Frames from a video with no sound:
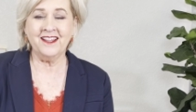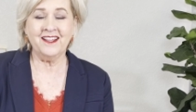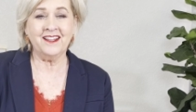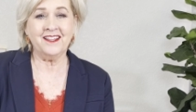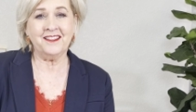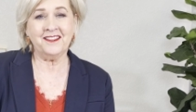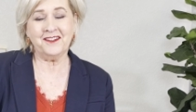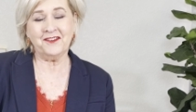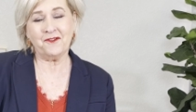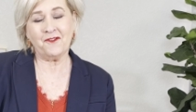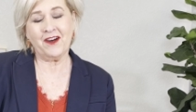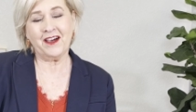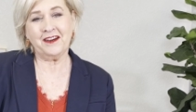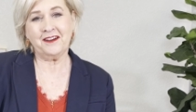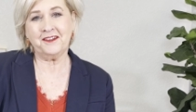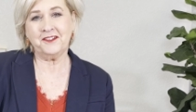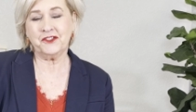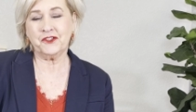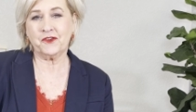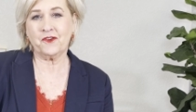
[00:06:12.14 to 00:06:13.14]
then why
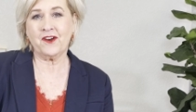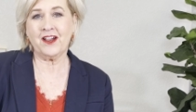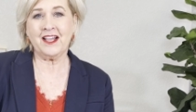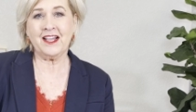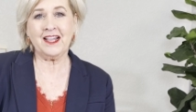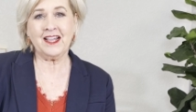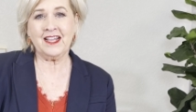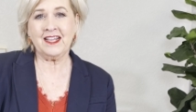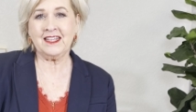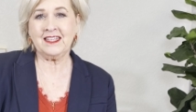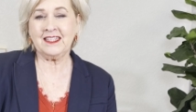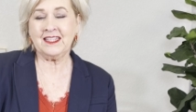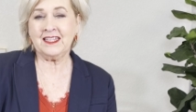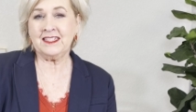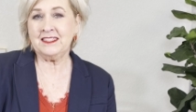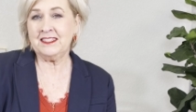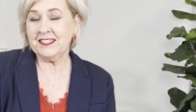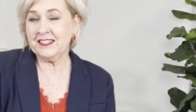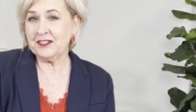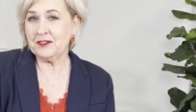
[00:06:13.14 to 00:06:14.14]
not try a
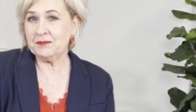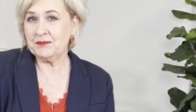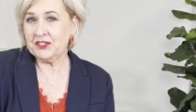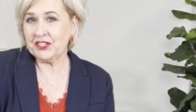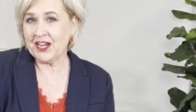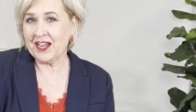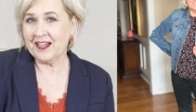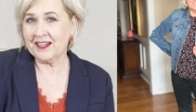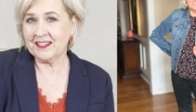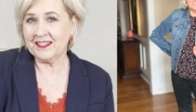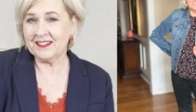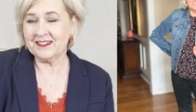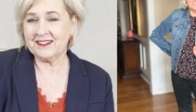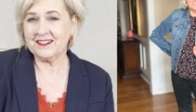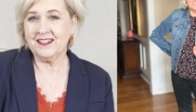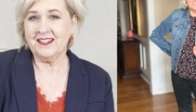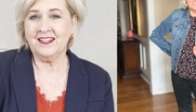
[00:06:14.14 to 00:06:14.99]
denim jacket?